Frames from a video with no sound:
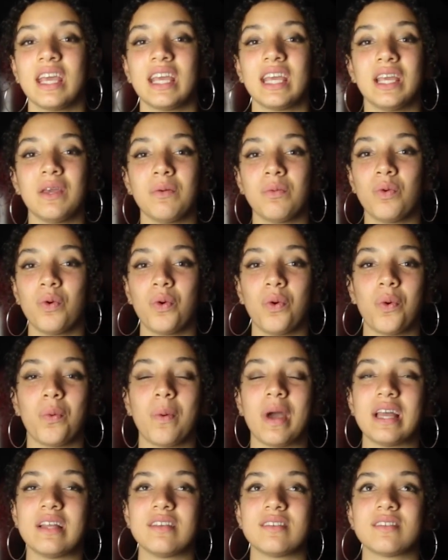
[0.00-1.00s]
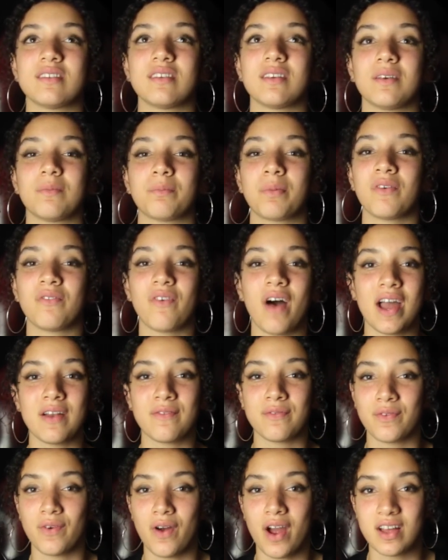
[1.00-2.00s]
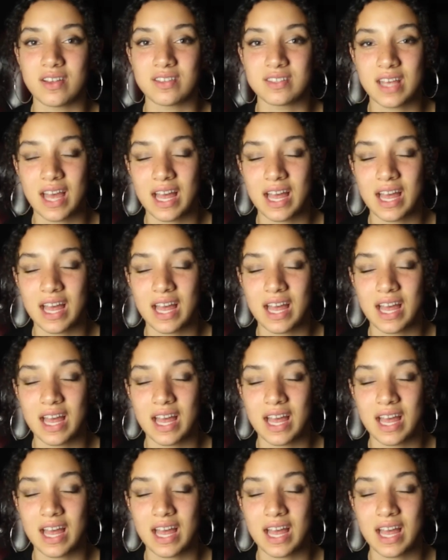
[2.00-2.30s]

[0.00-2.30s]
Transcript: He will always provide for us.